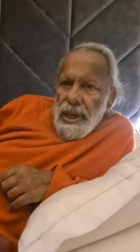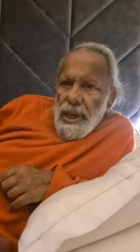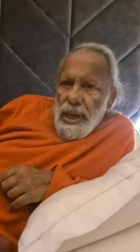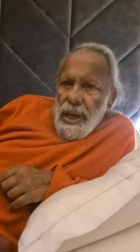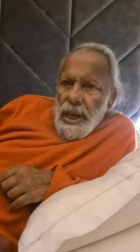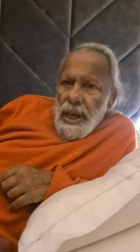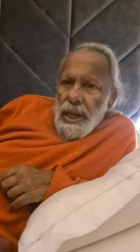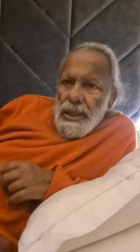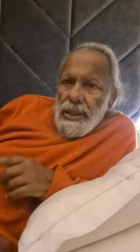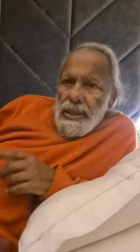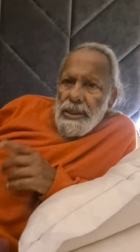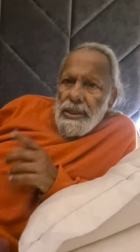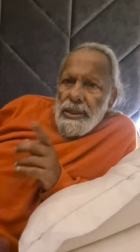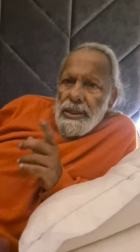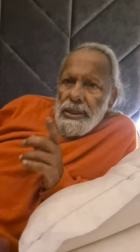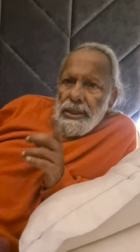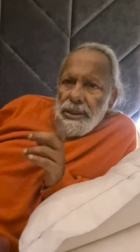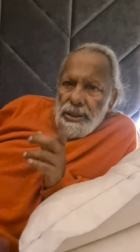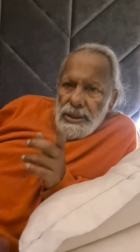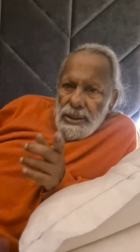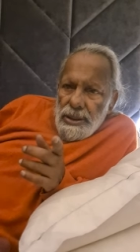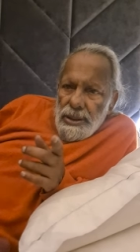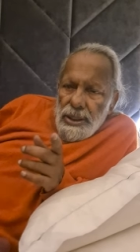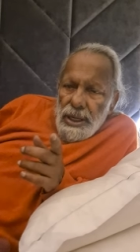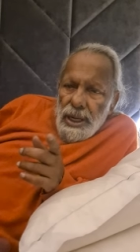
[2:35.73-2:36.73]
and
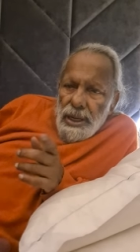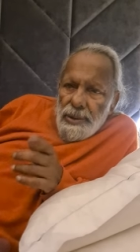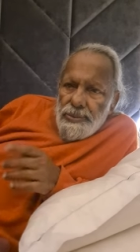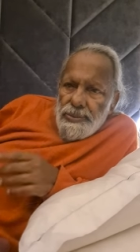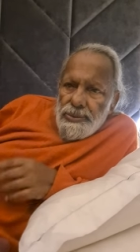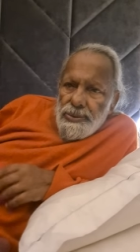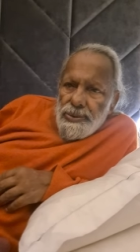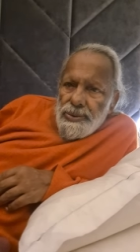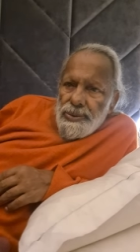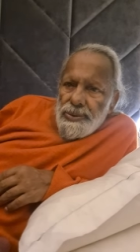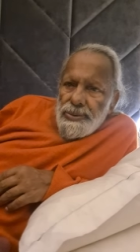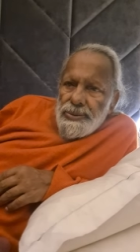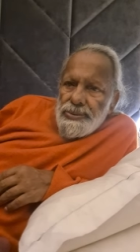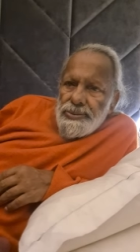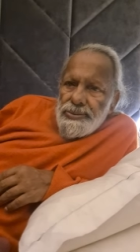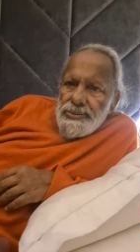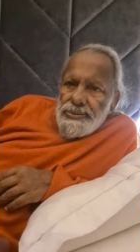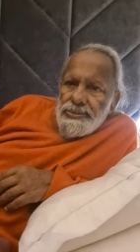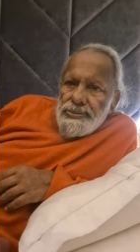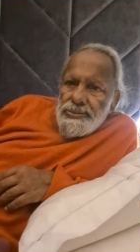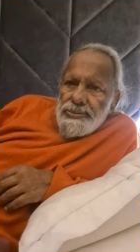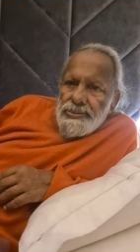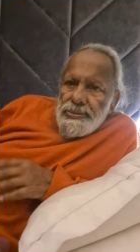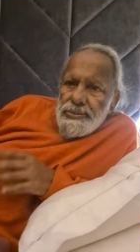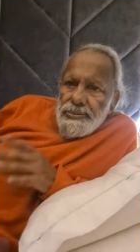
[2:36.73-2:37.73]
you have to
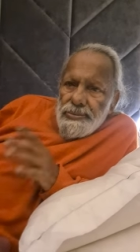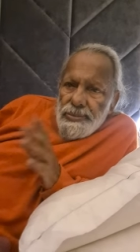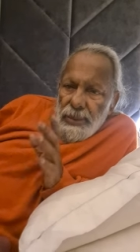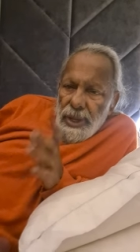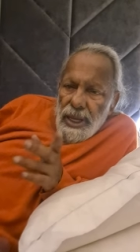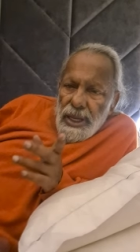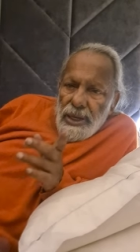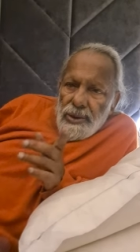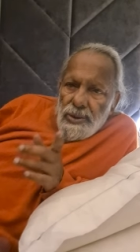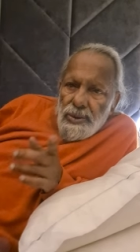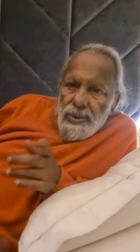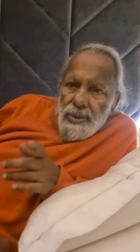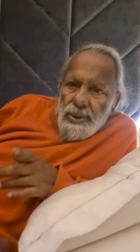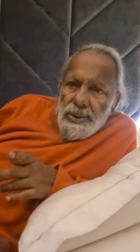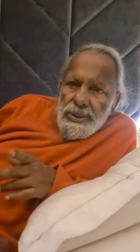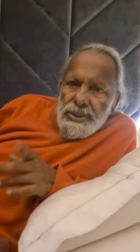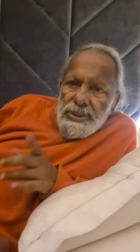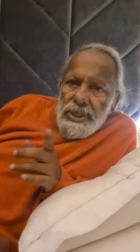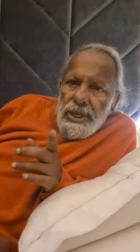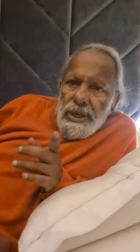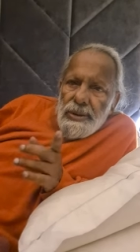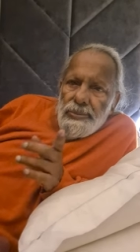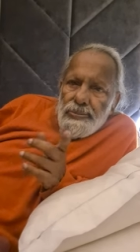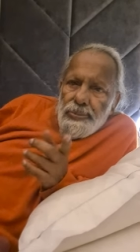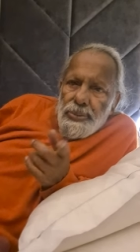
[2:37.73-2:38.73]
make
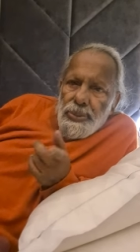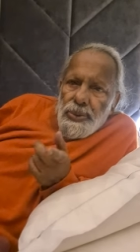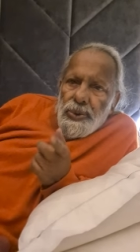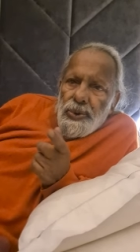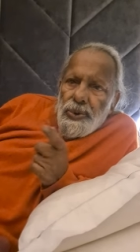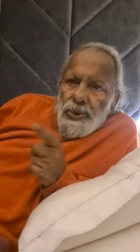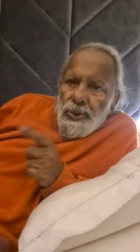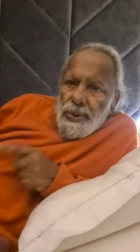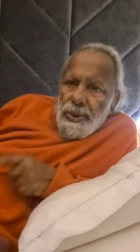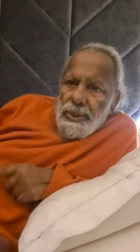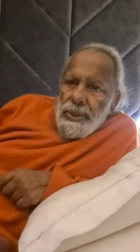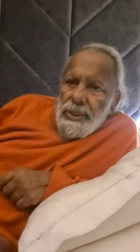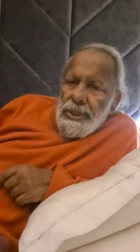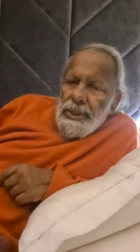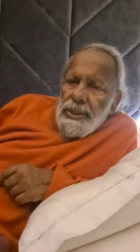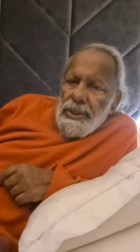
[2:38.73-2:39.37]
yourself pure.